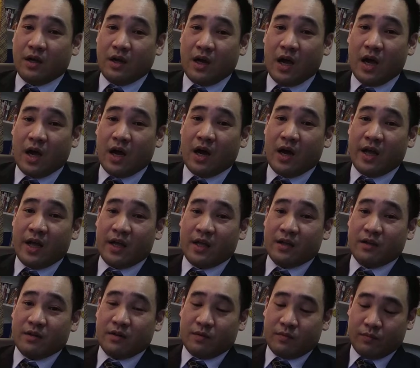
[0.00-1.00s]

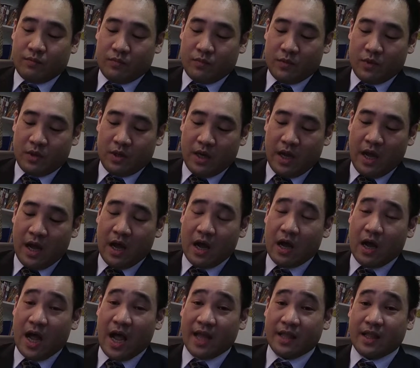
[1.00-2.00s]
and
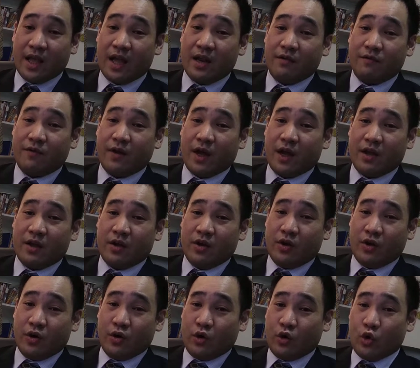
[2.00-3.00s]
identified
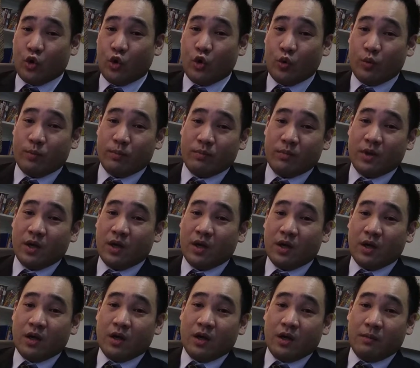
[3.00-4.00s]
whom
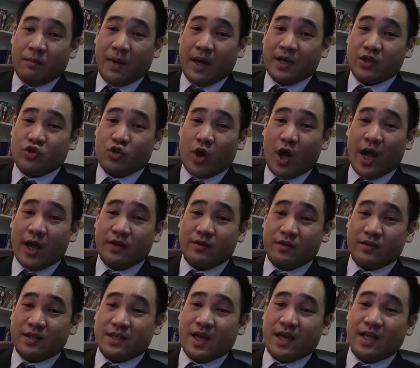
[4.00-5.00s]
might try
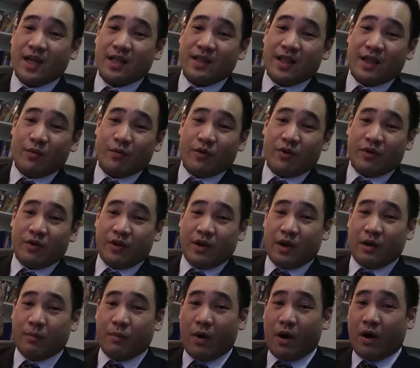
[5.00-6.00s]
to say that they were
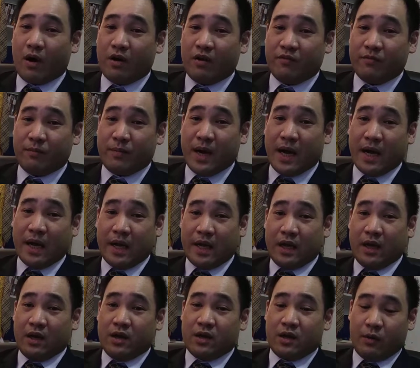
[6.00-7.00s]
a part of my
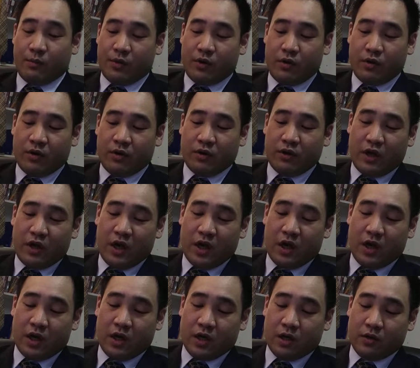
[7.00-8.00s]
computing
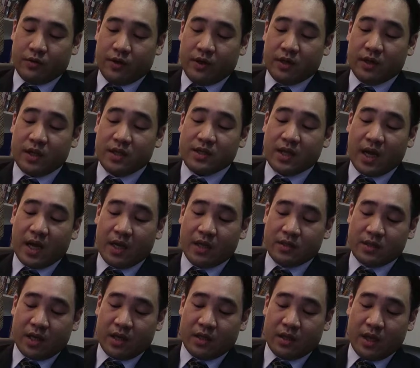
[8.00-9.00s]

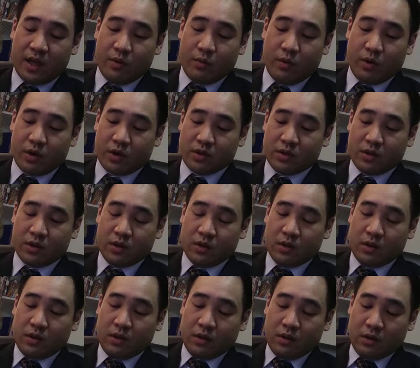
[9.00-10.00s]
designs and networks.
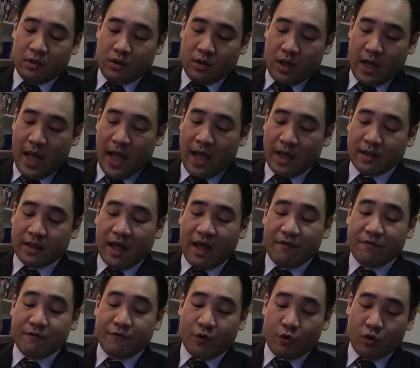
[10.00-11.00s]
And they
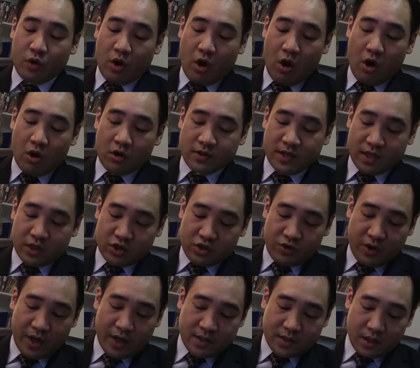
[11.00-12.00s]
have phone calls and
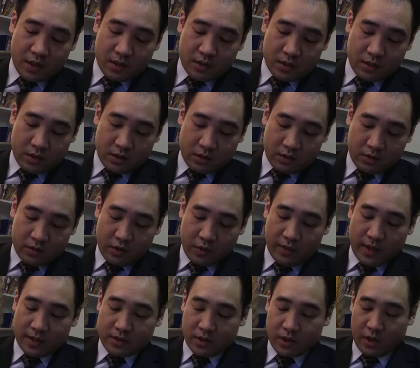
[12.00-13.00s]
traces, so
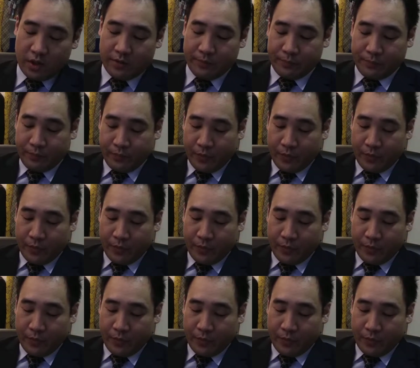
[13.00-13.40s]
that's good.